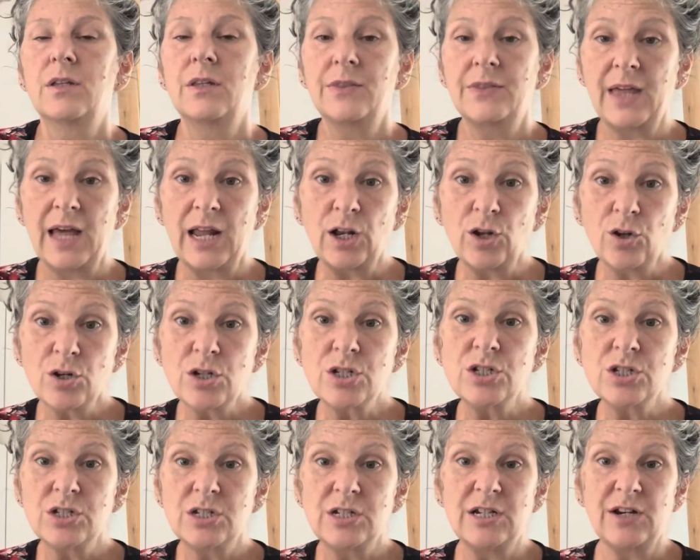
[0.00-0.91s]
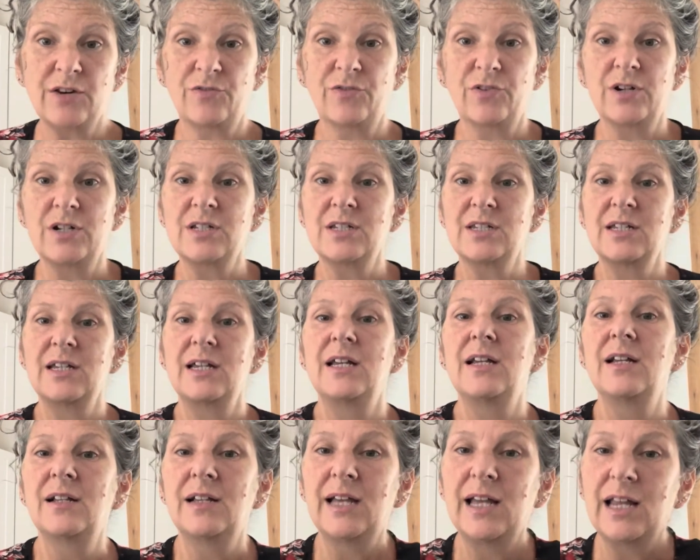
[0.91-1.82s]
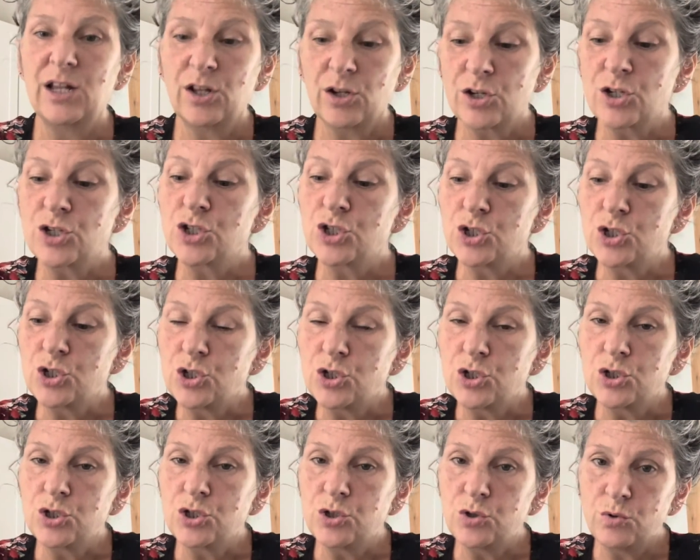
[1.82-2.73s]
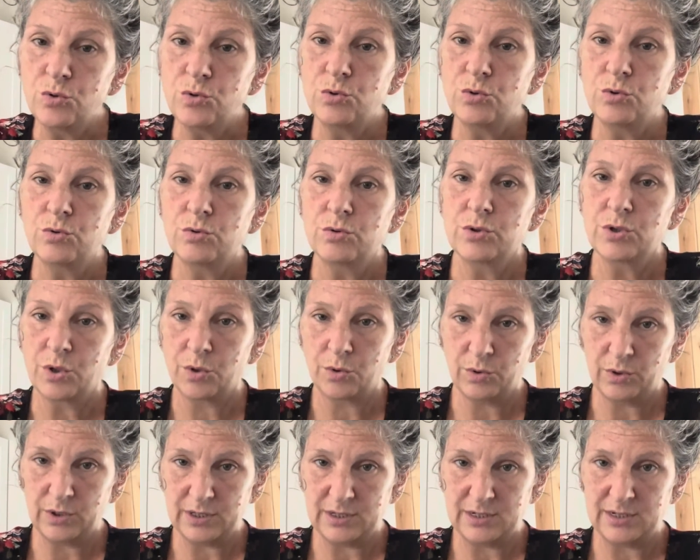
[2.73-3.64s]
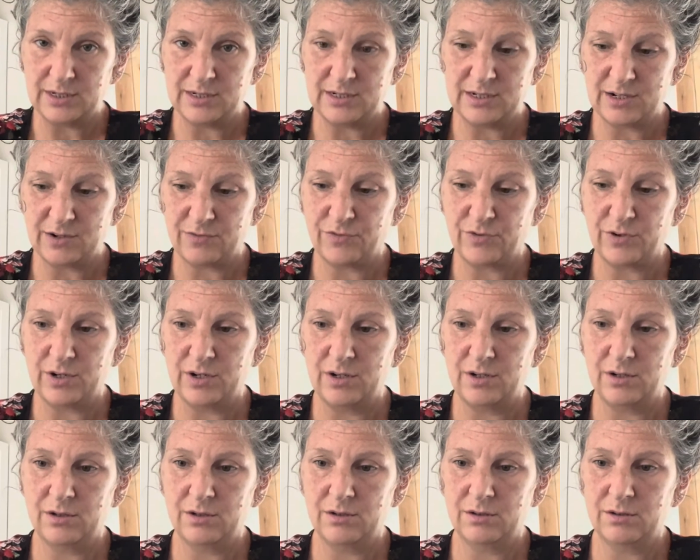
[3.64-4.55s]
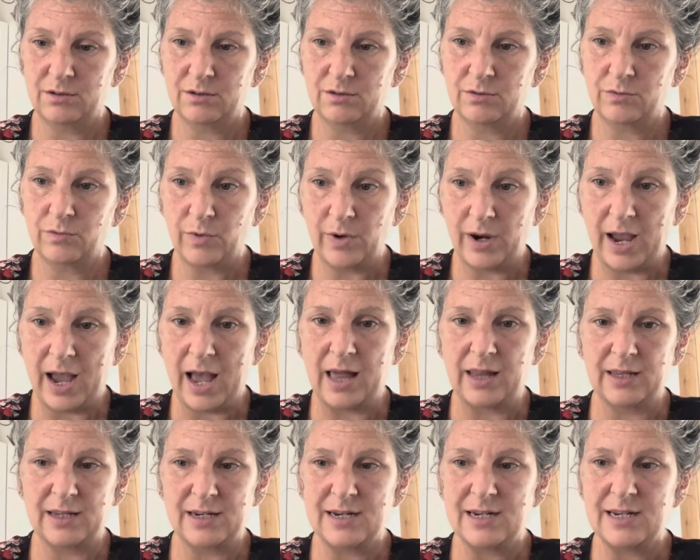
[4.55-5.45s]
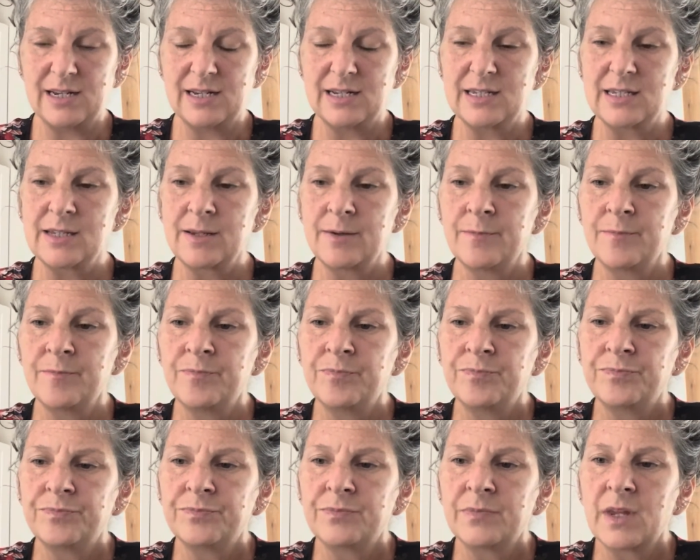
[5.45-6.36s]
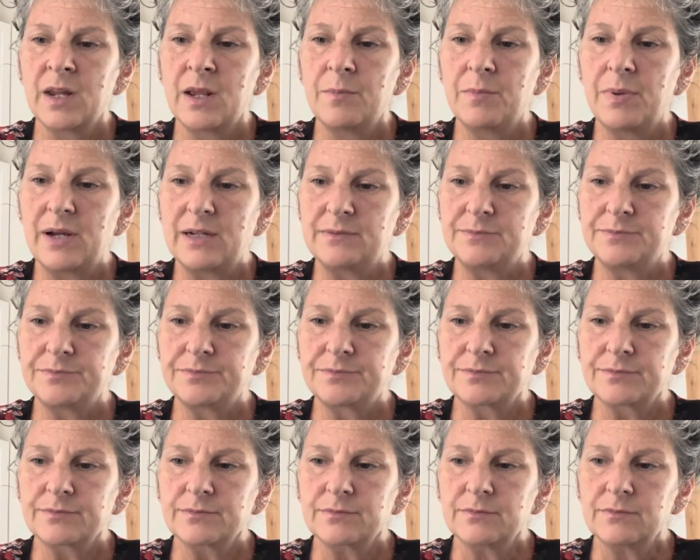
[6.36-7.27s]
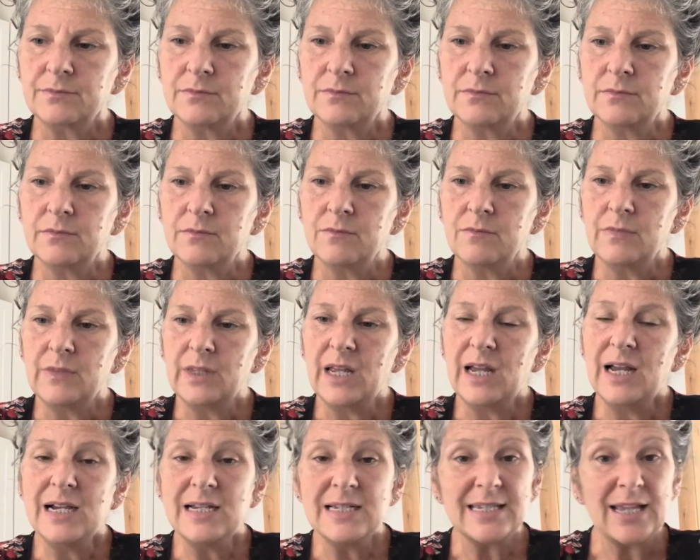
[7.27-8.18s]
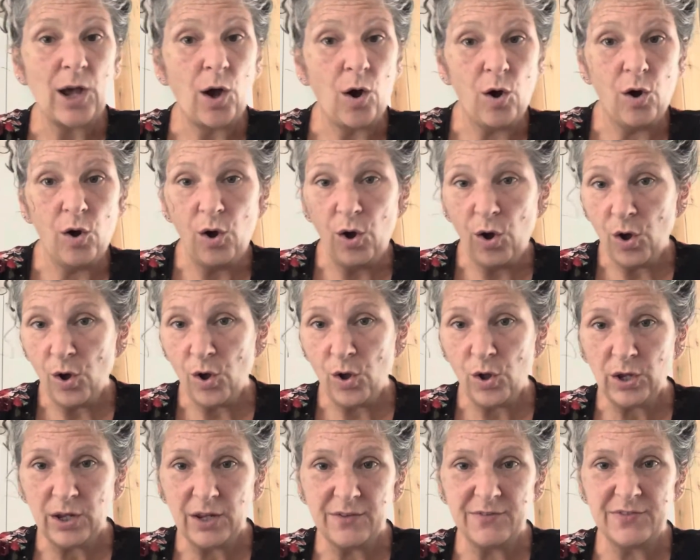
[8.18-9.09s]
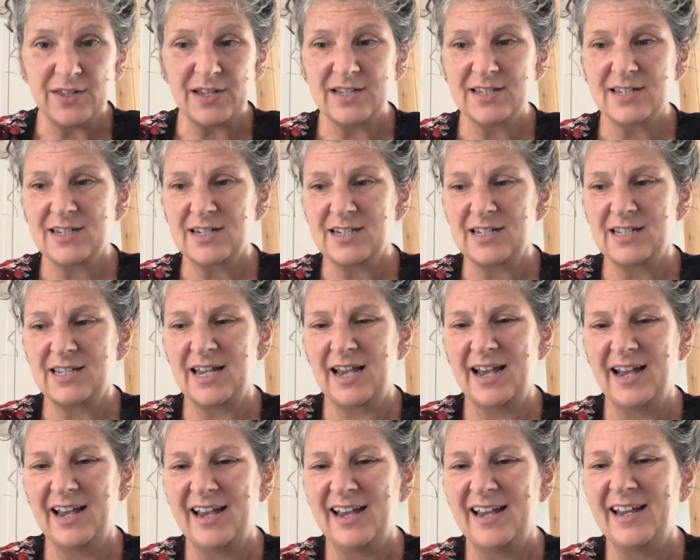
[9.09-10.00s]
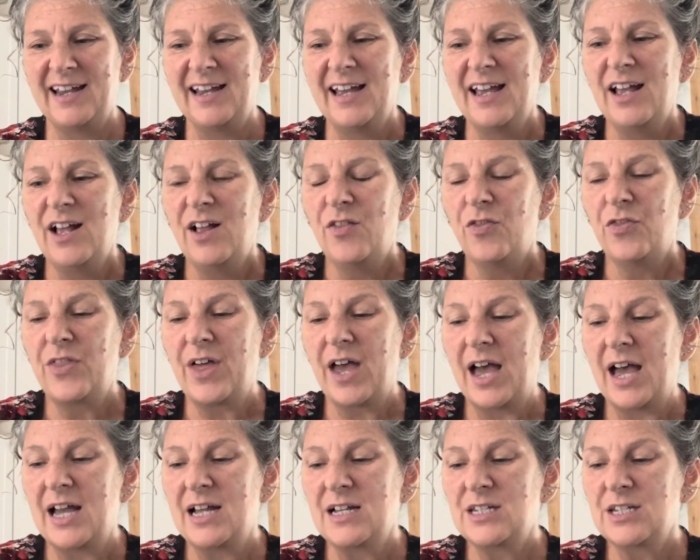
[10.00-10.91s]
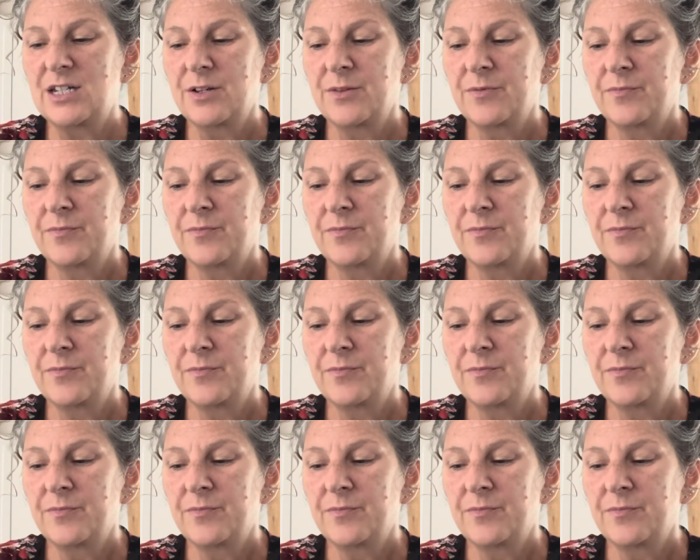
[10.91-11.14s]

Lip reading: that looks different. It looks two totally different realities. But I say all of this to say that